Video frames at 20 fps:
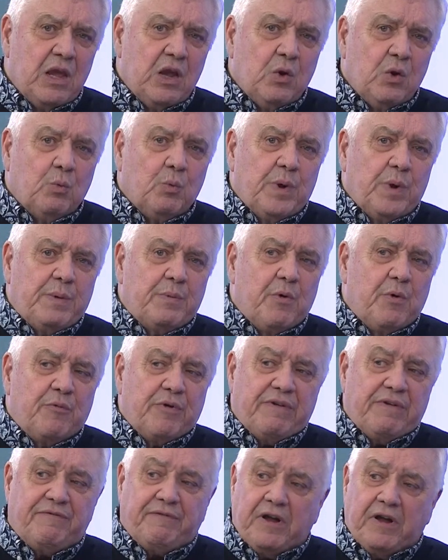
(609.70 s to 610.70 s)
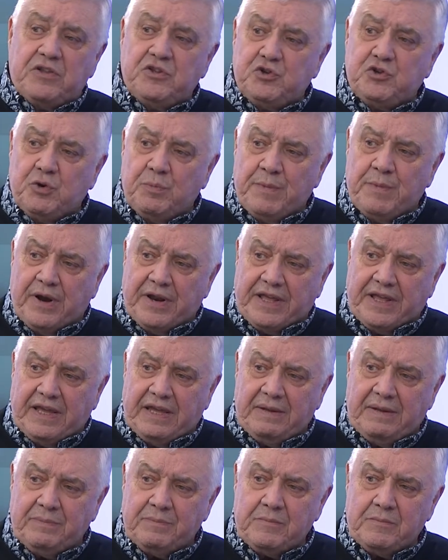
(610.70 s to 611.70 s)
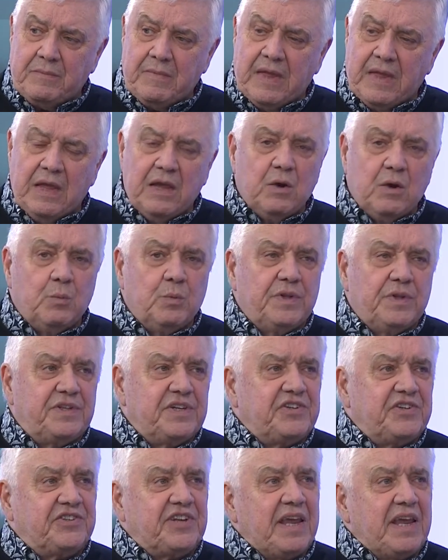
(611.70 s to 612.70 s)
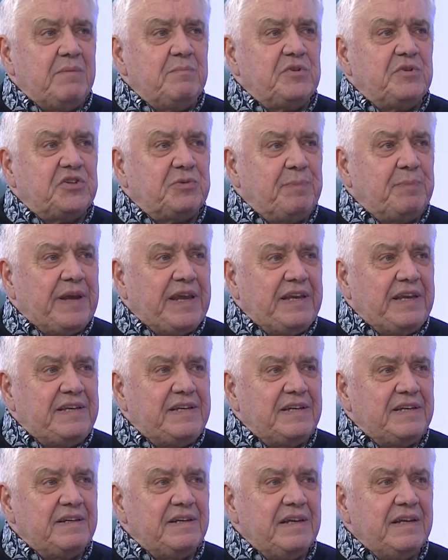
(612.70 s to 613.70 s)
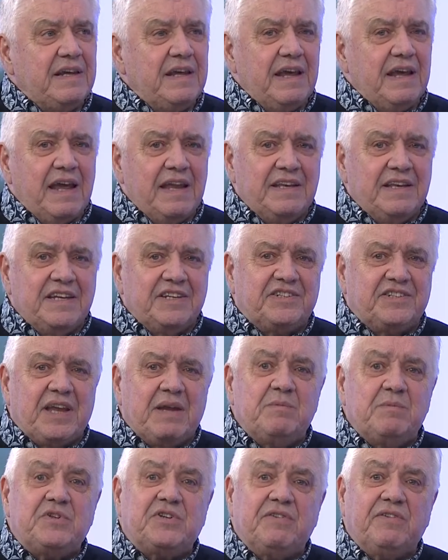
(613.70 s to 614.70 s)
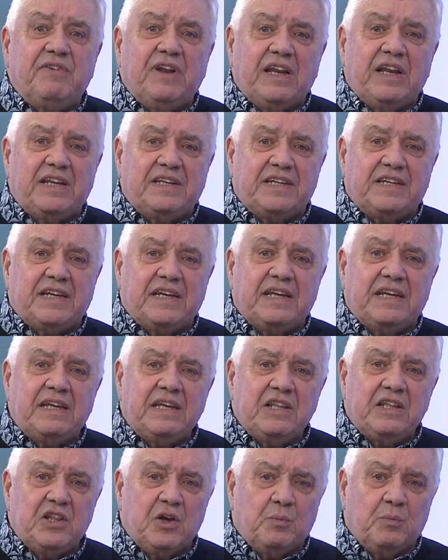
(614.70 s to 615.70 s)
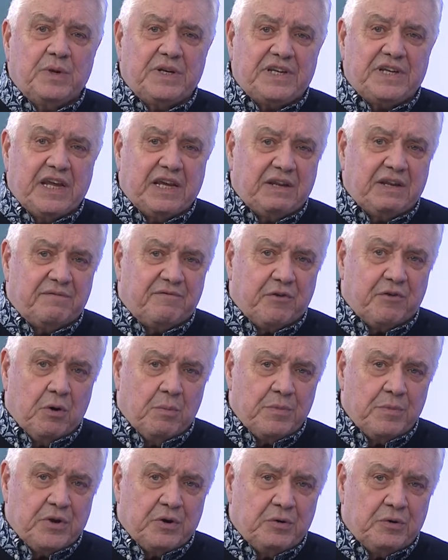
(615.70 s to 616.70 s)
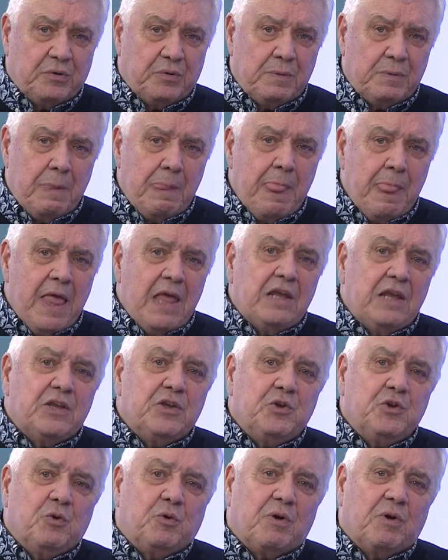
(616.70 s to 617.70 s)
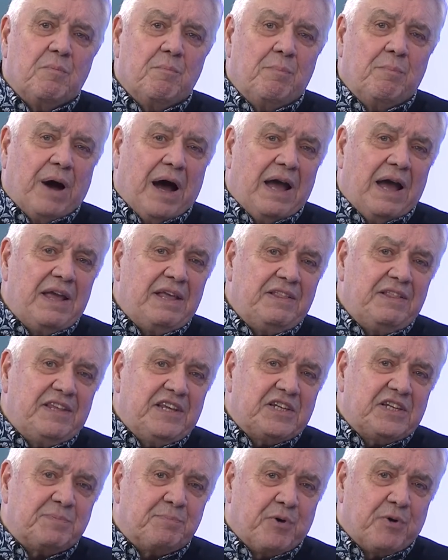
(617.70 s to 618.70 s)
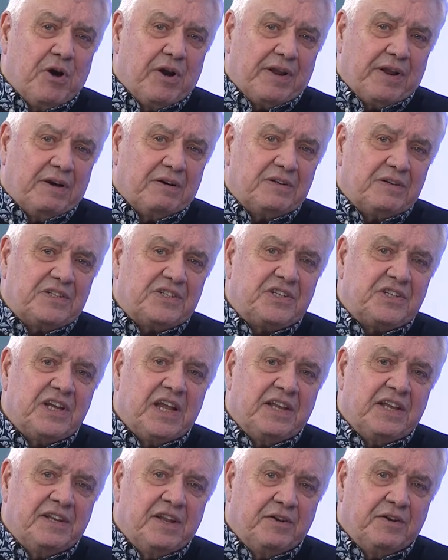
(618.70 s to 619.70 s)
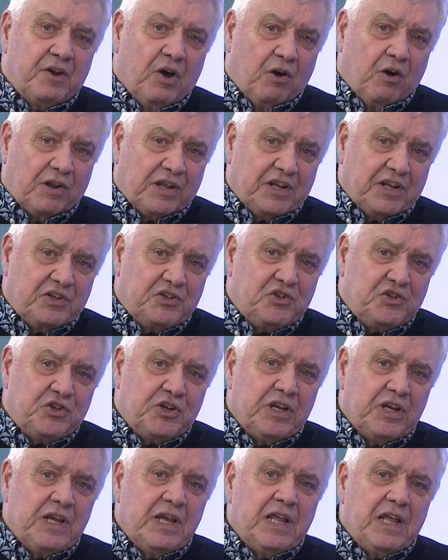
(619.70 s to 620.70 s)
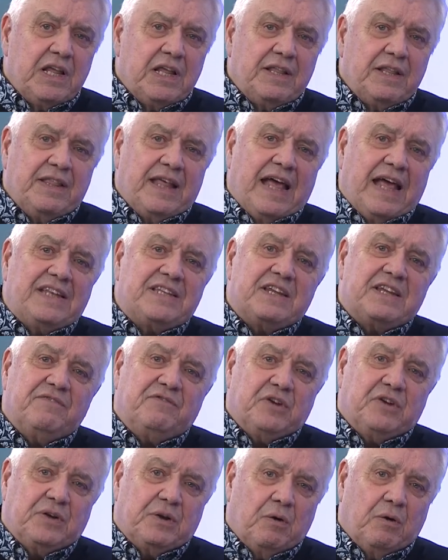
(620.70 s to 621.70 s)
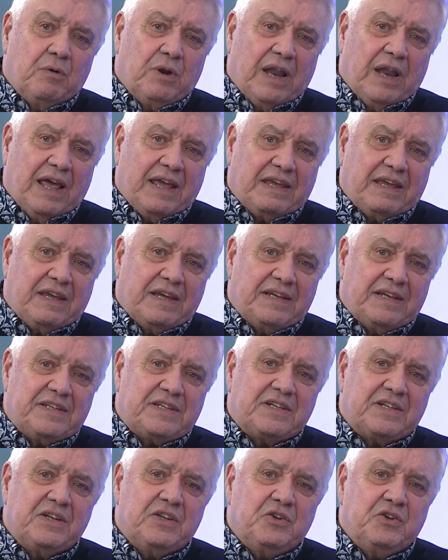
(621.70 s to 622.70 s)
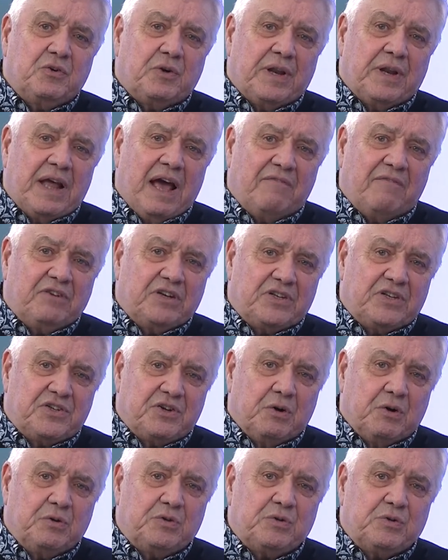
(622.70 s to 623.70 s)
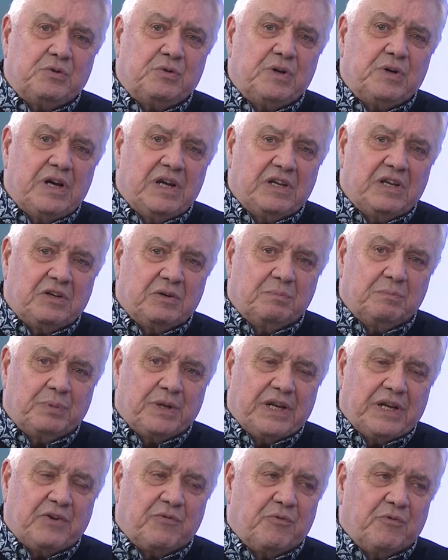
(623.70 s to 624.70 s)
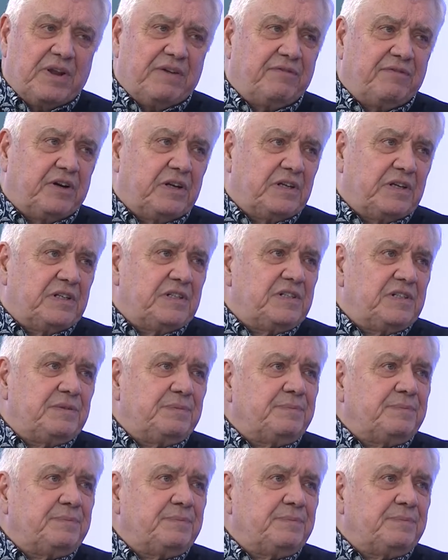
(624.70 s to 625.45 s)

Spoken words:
we will refund your money with the same speed and the same civility that we take it from you. You can buy these products in the knowledge that if you don't like it, you can have a total and complete refund.